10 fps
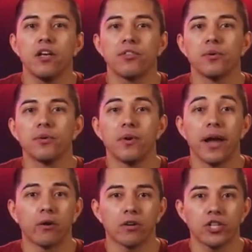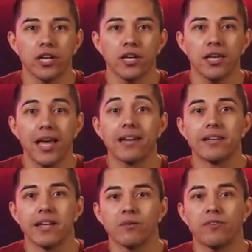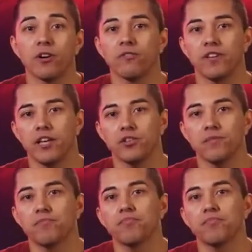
through error checking and data verification.